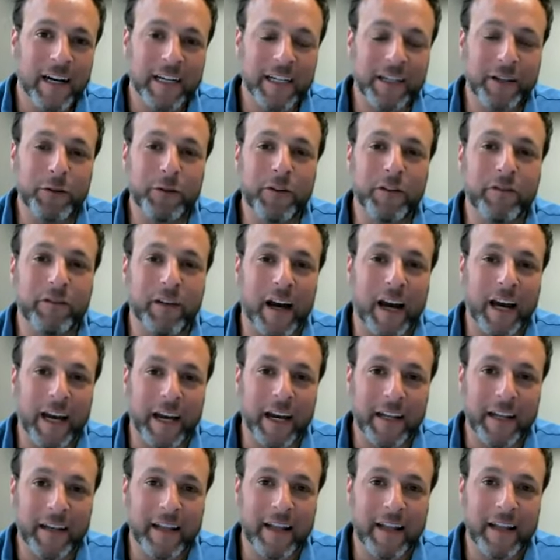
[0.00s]
you
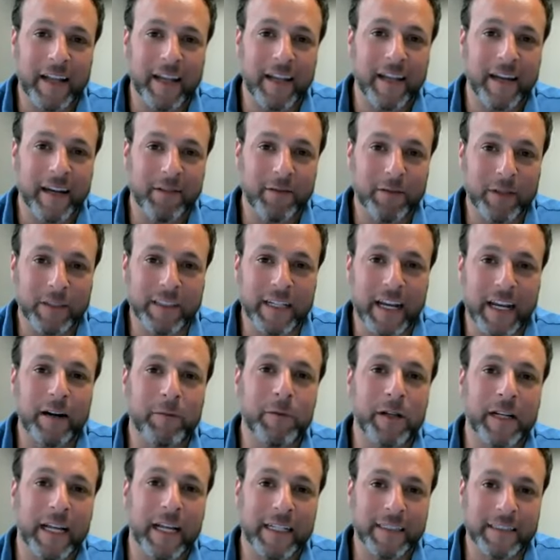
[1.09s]
divide a
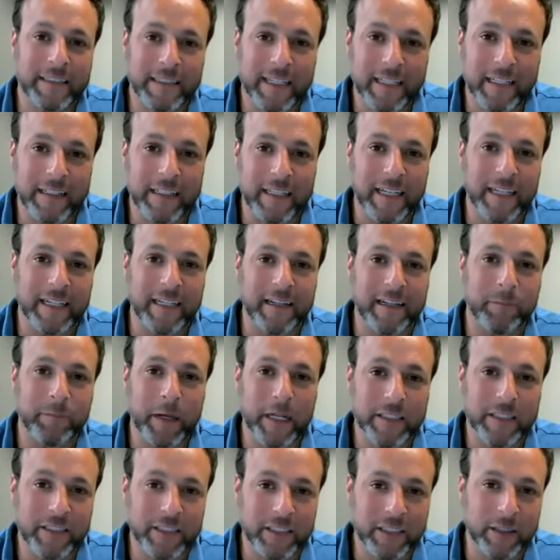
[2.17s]
retirement asset like a
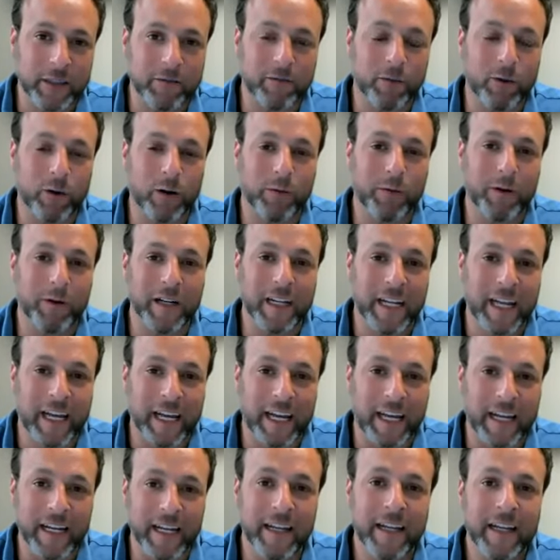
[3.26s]
pension or
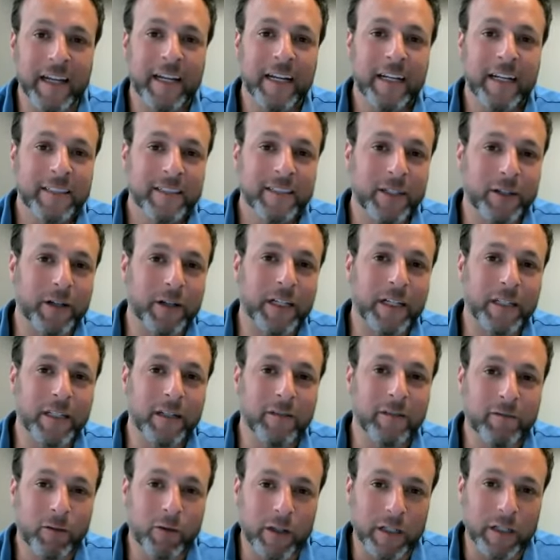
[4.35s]
401k during a
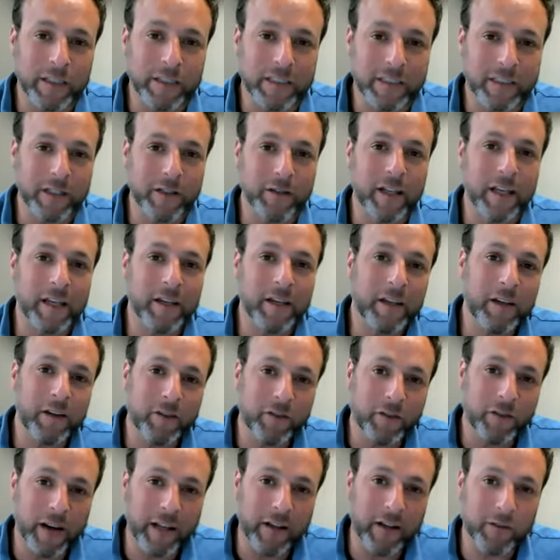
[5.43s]
divorce, so that you
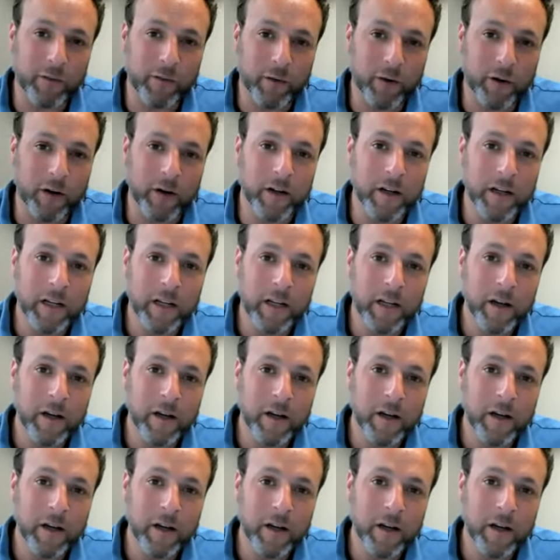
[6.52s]
transfer